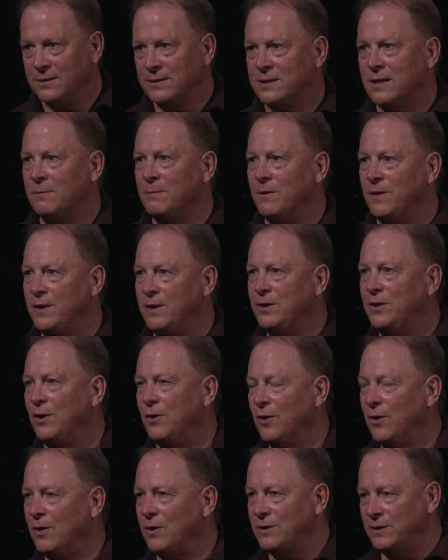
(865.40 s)
some of the
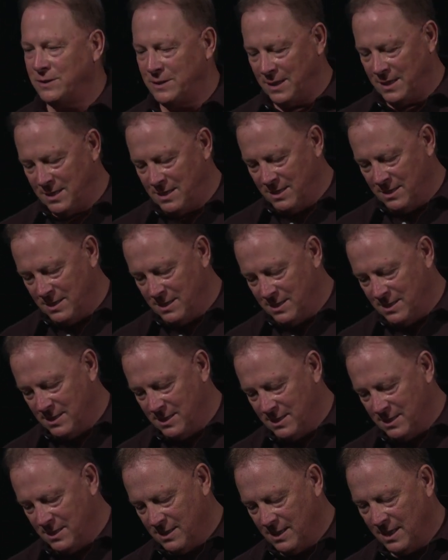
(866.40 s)
dirt and
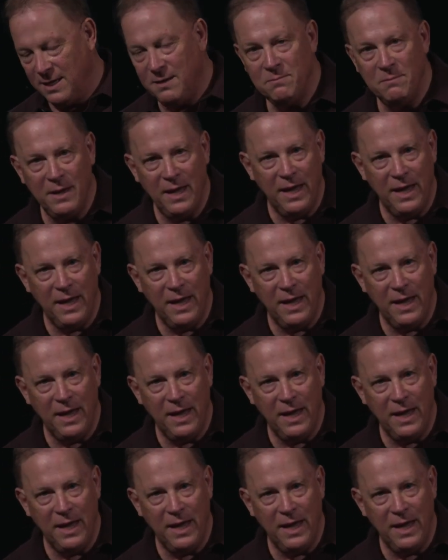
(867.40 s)
he